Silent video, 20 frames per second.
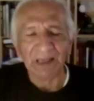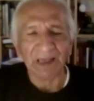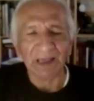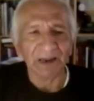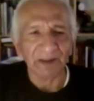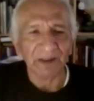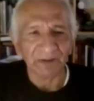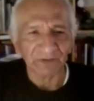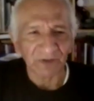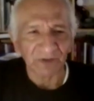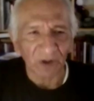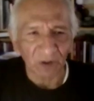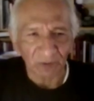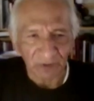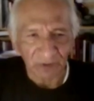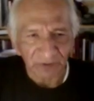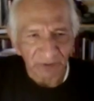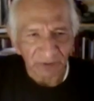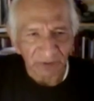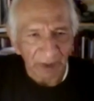And it's
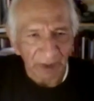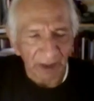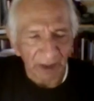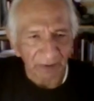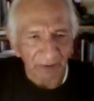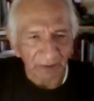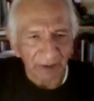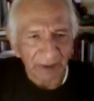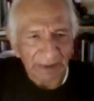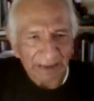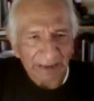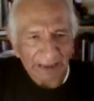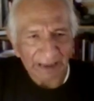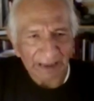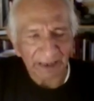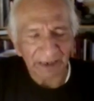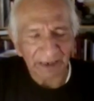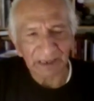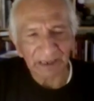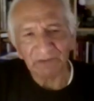always about,
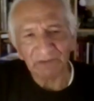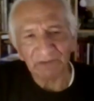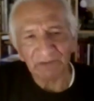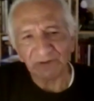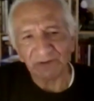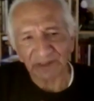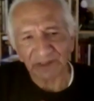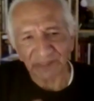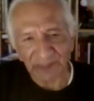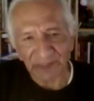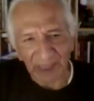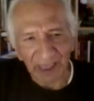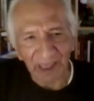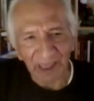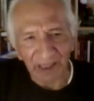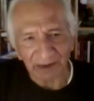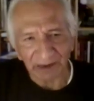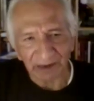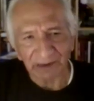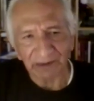and even at
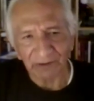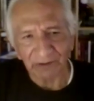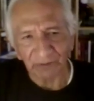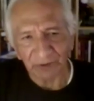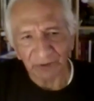that,